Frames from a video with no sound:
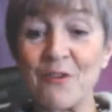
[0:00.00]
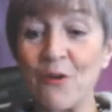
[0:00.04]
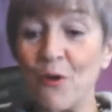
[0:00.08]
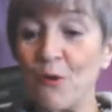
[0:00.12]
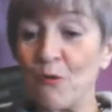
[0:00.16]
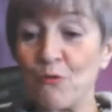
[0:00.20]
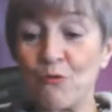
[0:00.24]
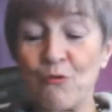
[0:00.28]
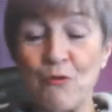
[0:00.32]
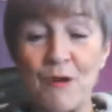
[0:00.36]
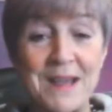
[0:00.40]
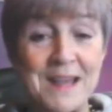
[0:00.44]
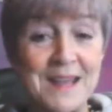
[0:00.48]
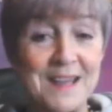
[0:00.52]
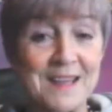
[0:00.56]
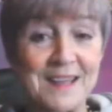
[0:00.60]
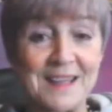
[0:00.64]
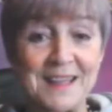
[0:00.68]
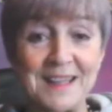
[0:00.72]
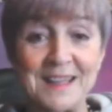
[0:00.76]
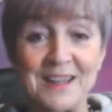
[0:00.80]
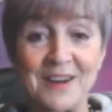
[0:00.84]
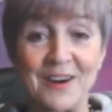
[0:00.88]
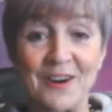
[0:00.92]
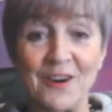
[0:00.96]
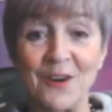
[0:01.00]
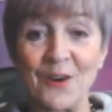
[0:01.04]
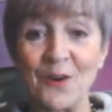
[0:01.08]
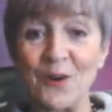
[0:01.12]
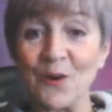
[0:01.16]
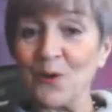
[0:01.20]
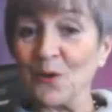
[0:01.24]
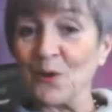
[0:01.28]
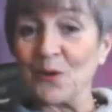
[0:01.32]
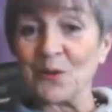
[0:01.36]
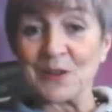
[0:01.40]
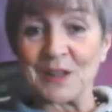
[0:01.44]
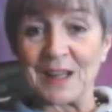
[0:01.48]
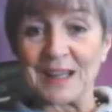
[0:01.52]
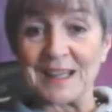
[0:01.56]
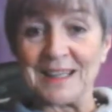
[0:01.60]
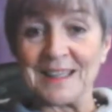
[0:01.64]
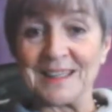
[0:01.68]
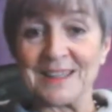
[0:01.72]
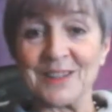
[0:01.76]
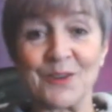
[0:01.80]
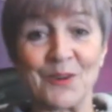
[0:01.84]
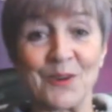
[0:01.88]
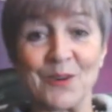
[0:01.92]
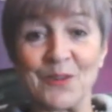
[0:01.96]
right here
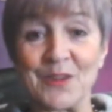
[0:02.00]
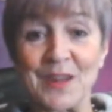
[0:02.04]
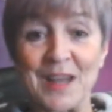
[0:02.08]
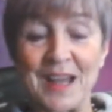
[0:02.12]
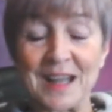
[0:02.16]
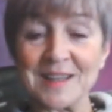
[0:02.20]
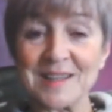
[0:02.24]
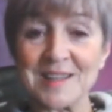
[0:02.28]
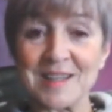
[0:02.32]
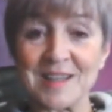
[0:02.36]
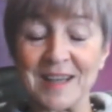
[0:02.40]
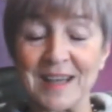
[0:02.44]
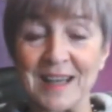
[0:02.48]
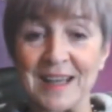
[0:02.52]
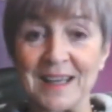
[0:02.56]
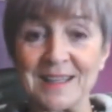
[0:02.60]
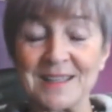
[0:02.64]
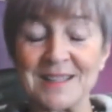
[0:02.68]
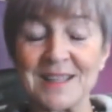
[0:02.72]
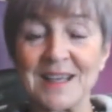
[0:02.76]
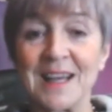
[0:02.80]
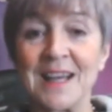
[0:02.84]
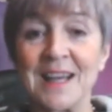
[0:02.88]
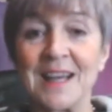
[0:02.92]
online on the internet.